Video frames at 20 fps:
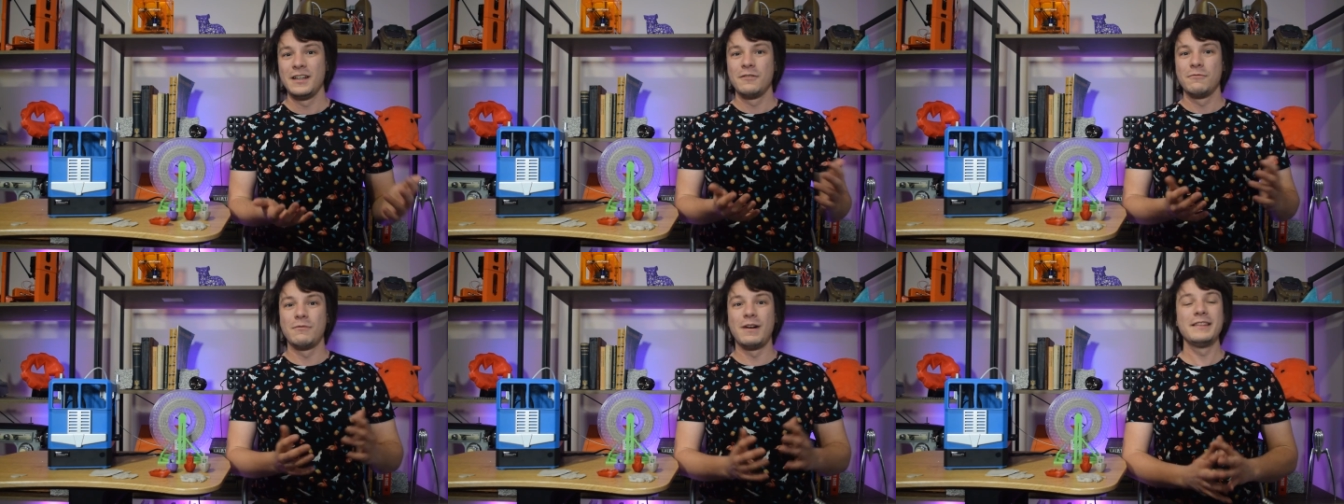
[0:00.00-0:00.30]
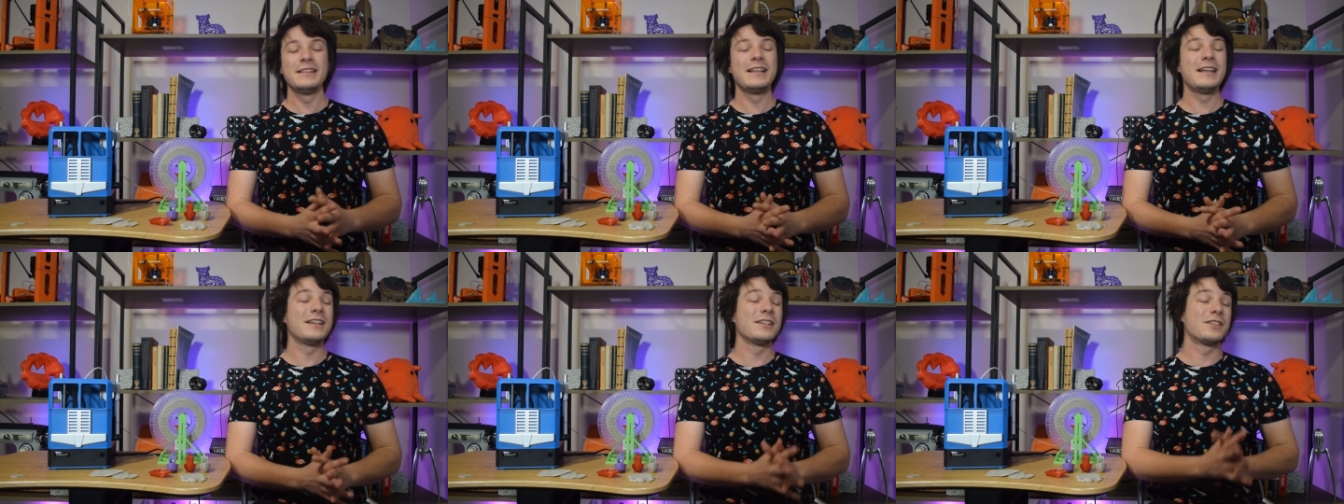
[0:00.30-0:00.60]

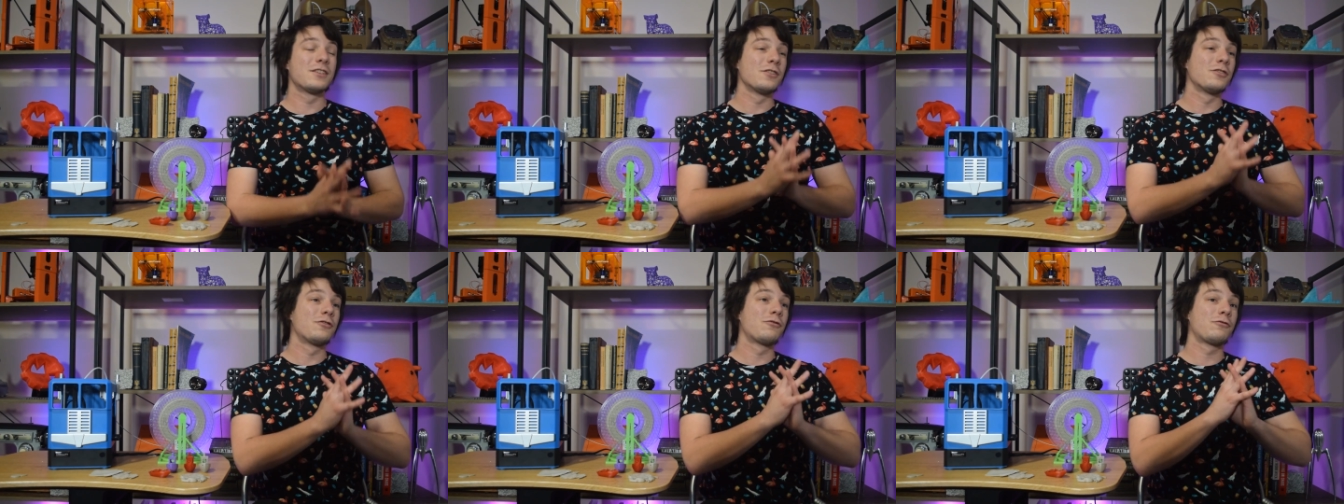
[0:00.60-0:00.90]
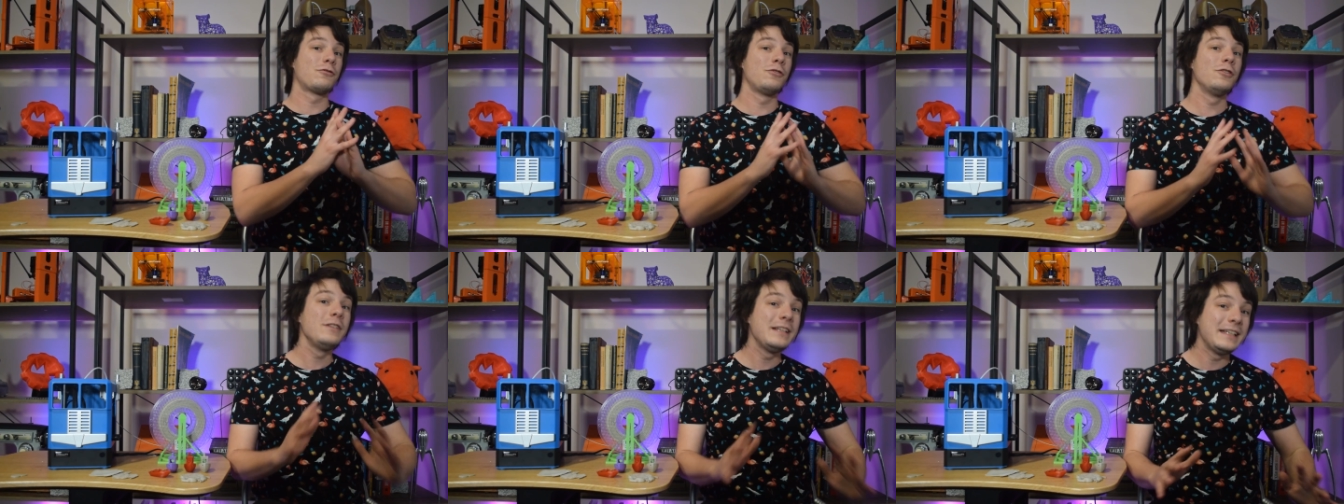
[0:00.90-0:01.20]
one that is
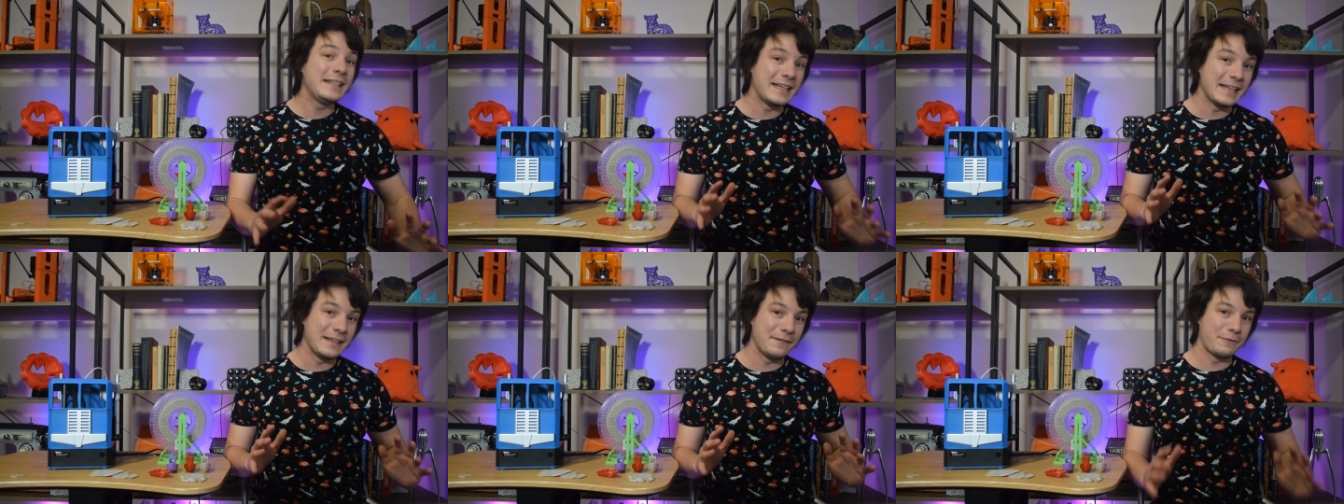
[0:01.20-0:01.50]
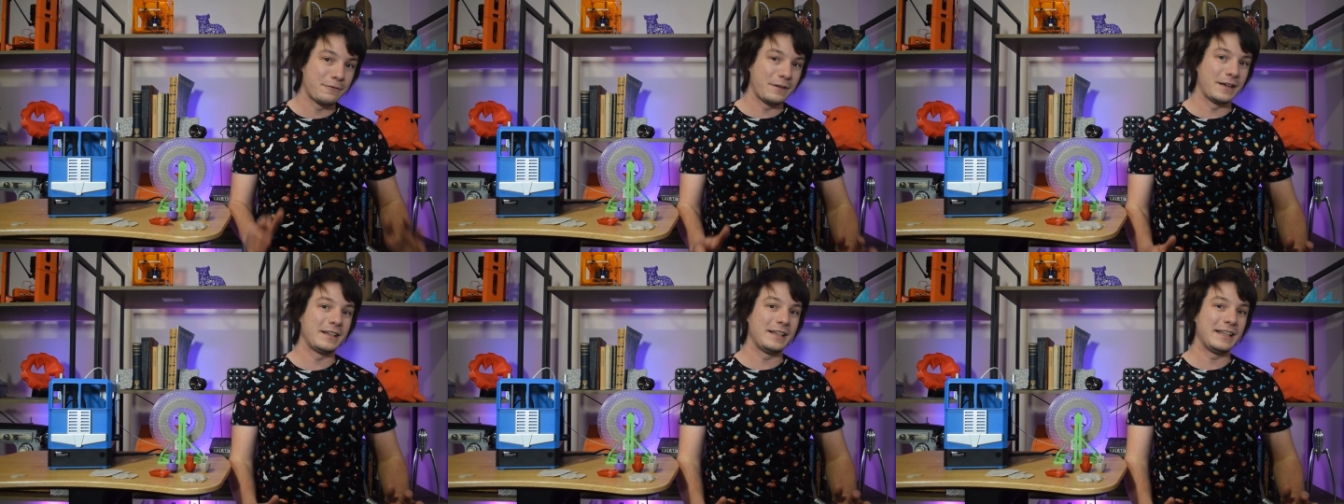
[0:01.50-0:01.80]
truly
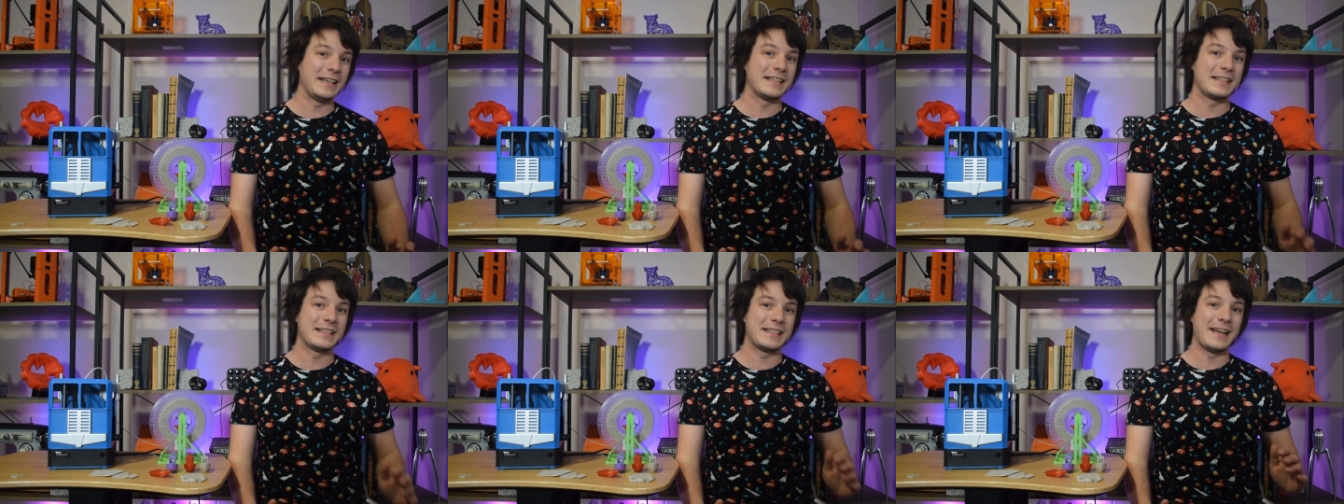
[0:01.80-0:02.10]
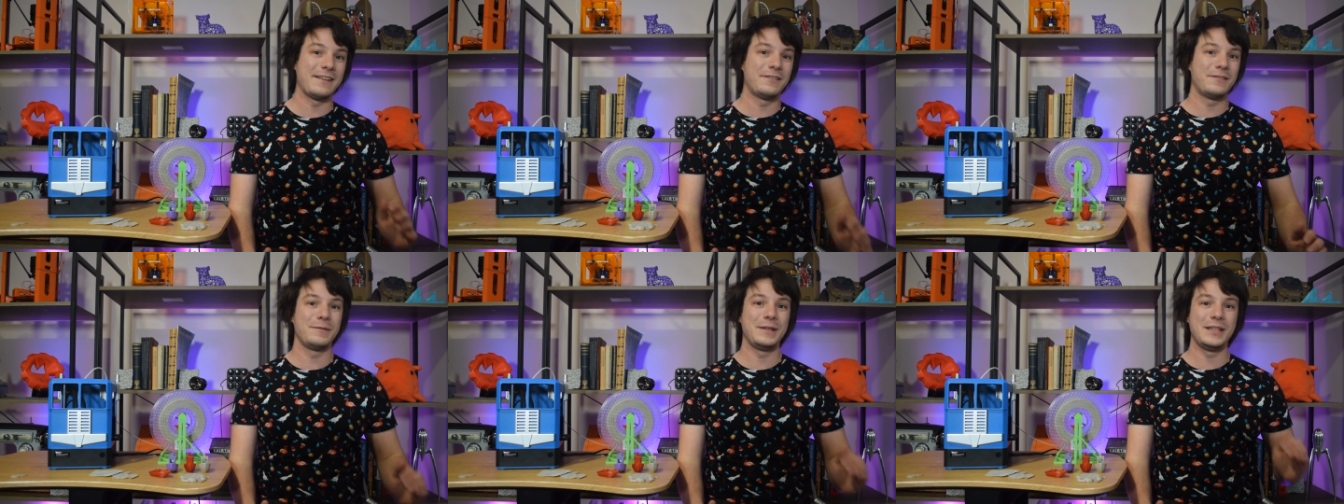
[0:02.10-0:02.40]
kid-friendly and
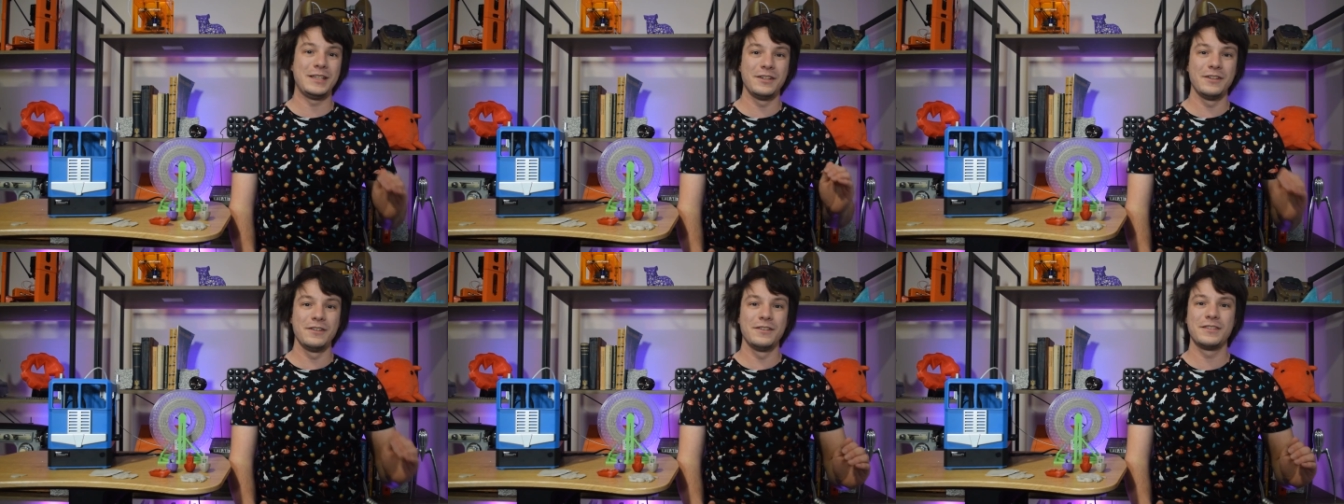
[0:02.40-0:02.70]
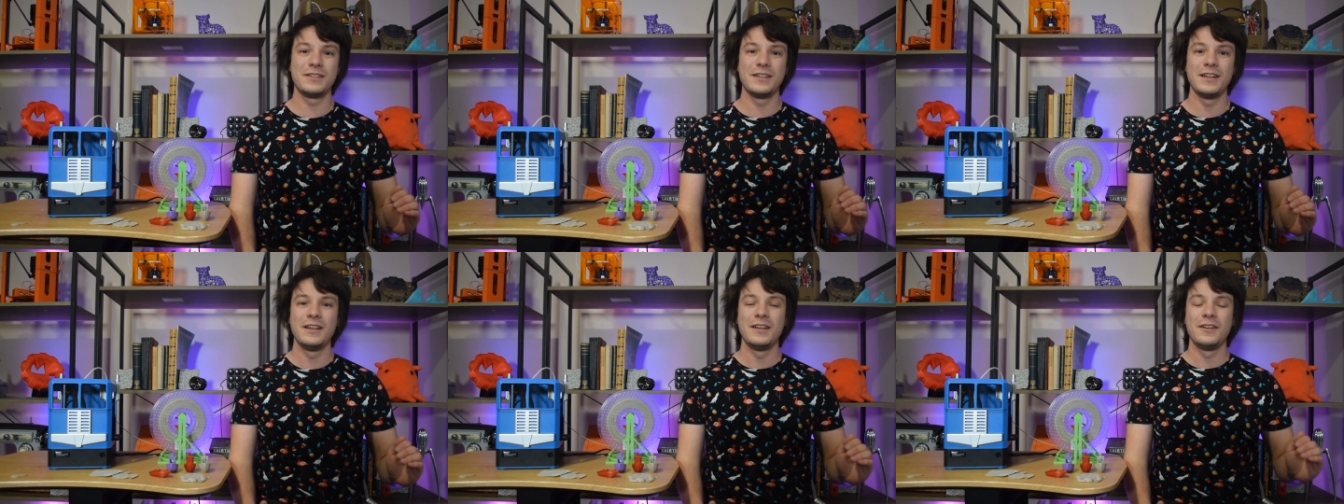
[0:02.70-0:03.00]
safe to be
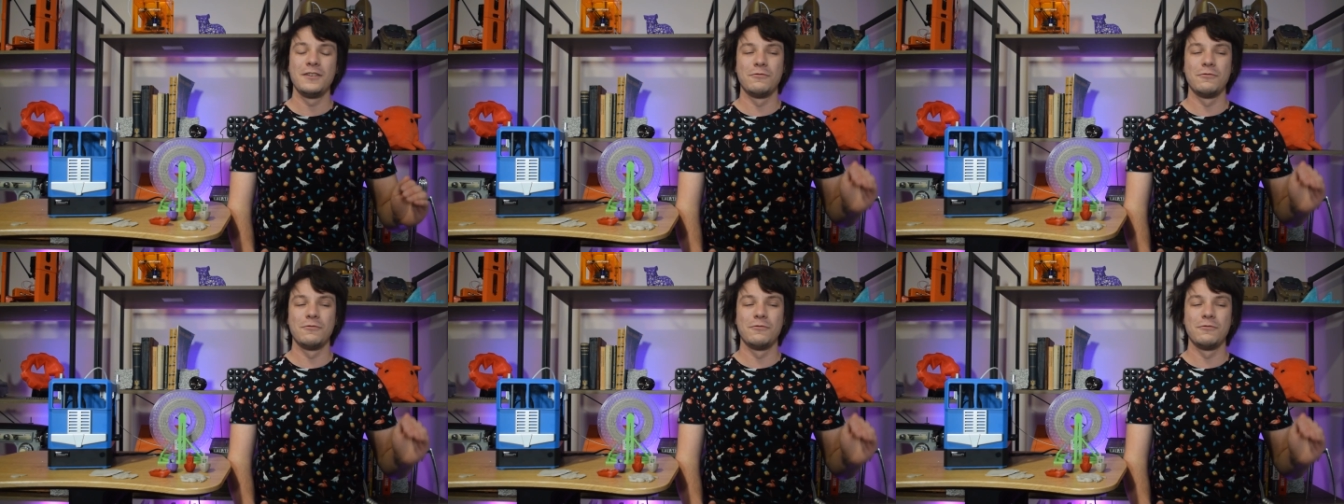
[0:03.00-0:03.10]
used,